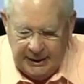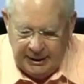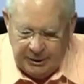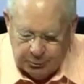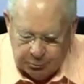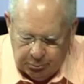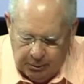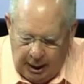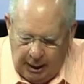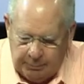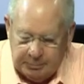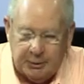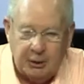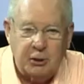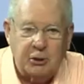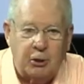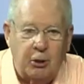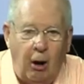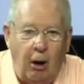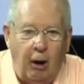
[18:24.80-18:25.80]
He dropped
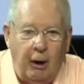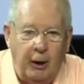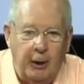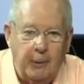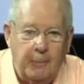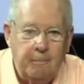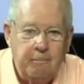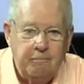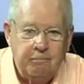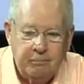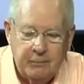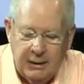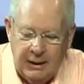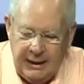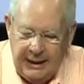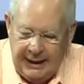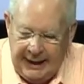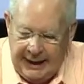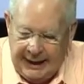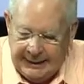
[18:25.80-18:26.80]
his guard.
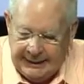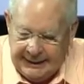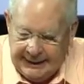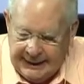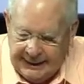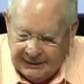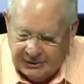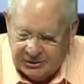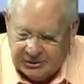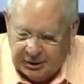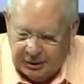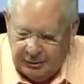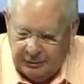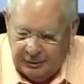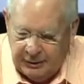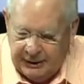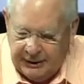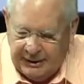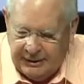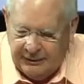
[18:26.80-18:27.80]
And
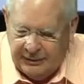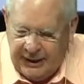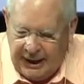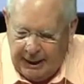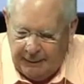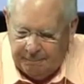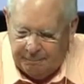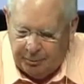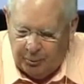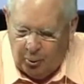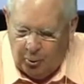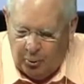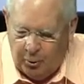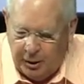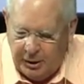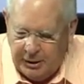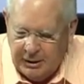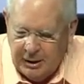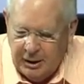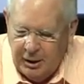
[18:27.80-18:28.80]
instantly, that
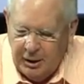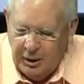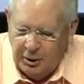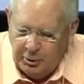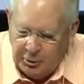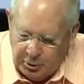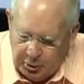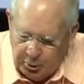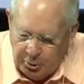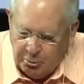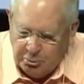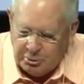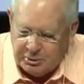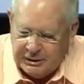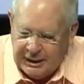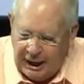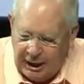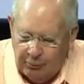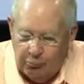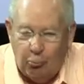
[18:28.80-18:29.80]
boy
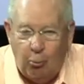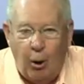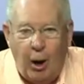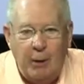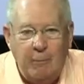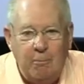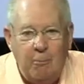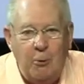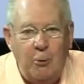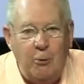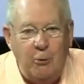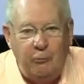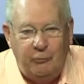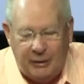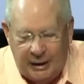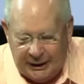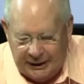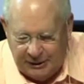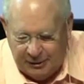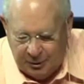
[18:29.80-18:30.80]
used that one
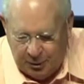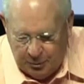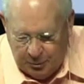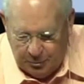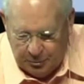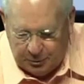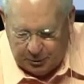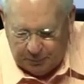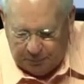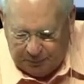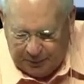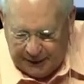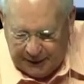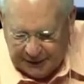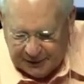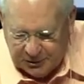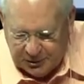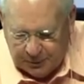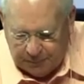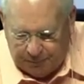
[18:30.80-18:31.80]
move that he knew to
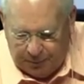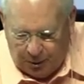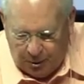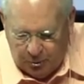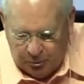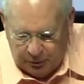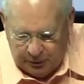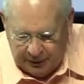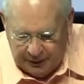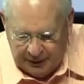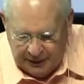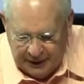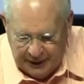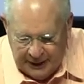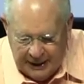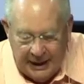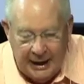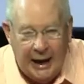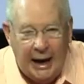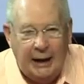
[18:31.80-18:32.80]
pin his opponent,
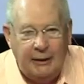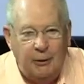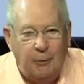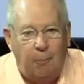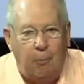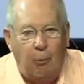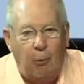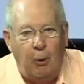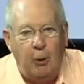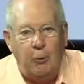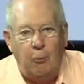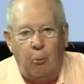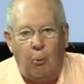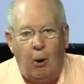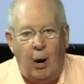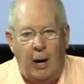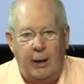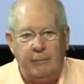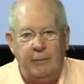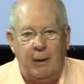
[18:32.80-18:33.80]
and the boy
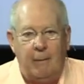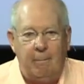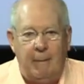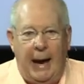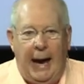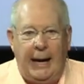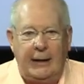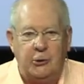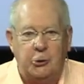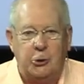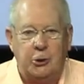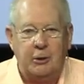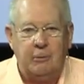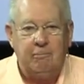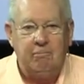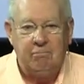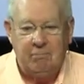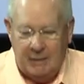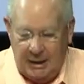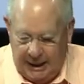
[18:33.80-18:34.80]
won the match
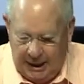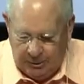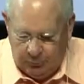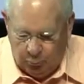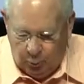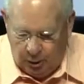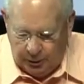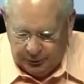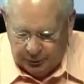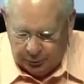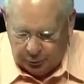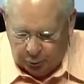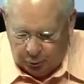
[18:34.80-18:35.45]
and won the